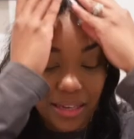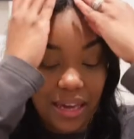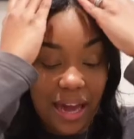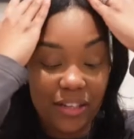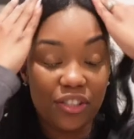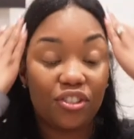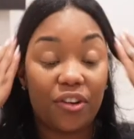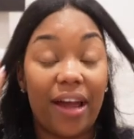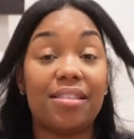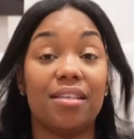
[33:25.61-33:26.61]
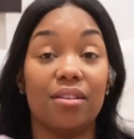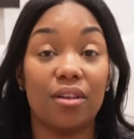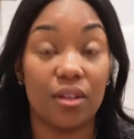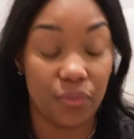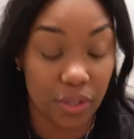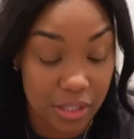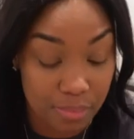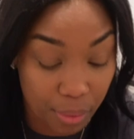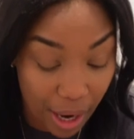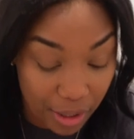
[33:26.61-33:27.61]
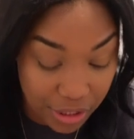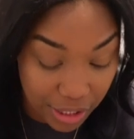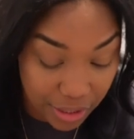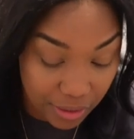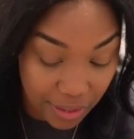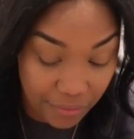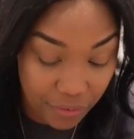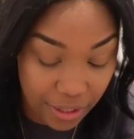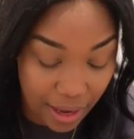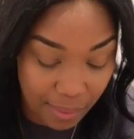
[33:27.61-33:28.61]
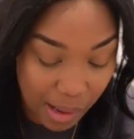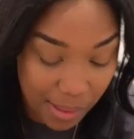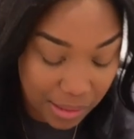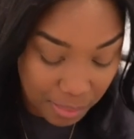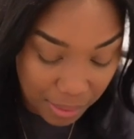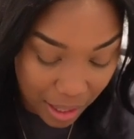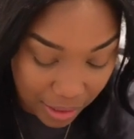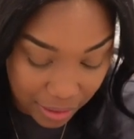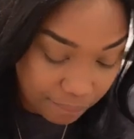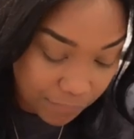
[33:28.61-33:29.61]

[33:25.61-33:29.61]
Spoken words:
Got distracted looking for this brow gel and forgot about my lip liner.